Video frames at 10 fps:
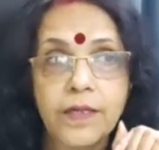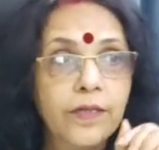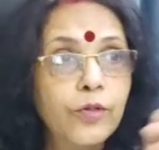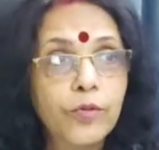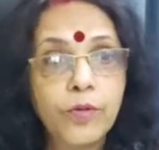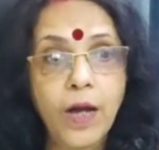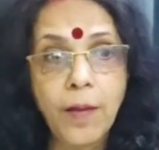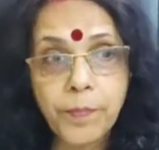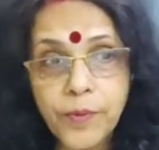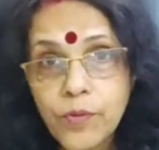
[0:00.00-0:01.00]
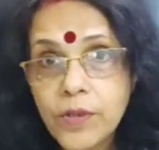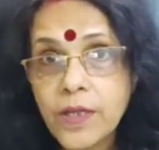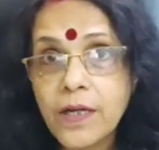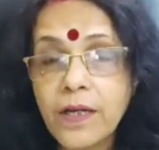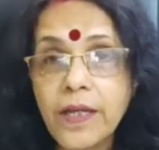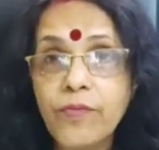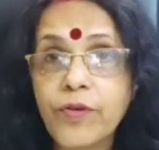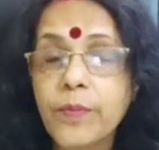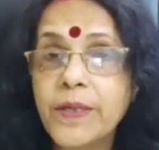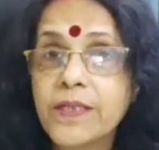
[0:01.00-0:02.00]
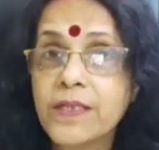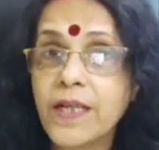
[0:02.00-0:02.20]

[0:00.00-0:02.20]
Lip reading: You uproot the tree from its